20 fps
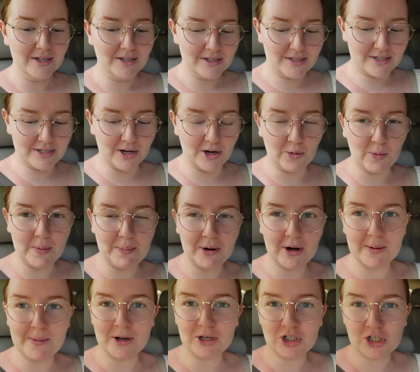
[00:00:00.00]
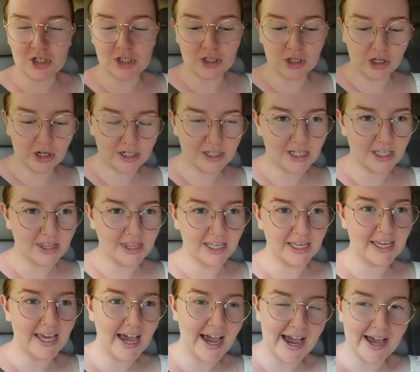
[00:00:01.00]
So we pretty much just looked at the
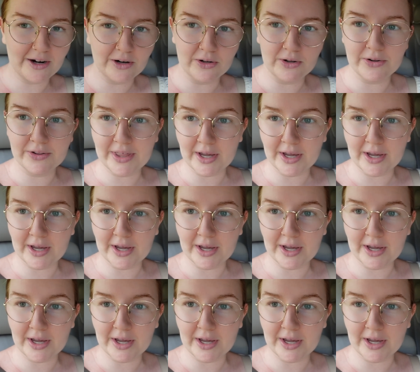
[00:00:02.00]
cattle.